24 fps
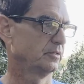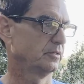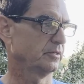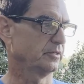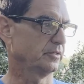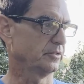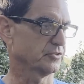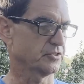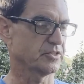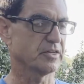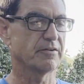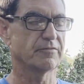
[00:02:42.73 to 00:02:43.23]

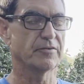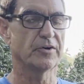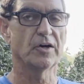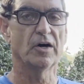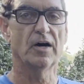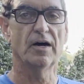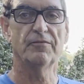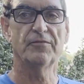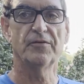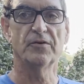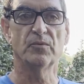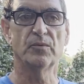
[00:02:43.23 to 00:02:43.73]
it's not very
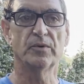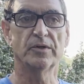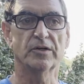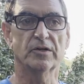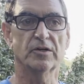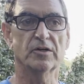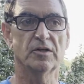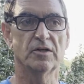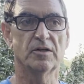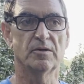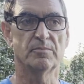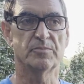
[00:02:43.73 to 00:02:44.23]
often. When it
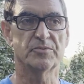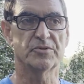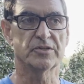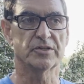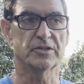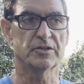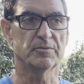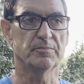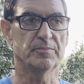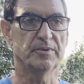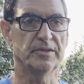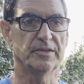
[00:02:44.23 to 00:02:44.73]
comes, it
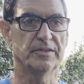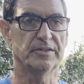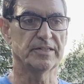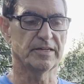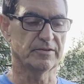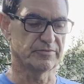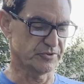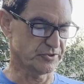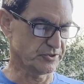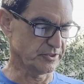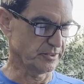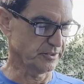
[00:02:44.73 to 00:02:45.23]
can be
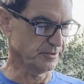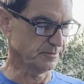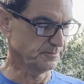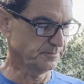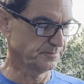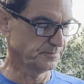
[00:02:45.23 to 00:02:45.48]
devastating.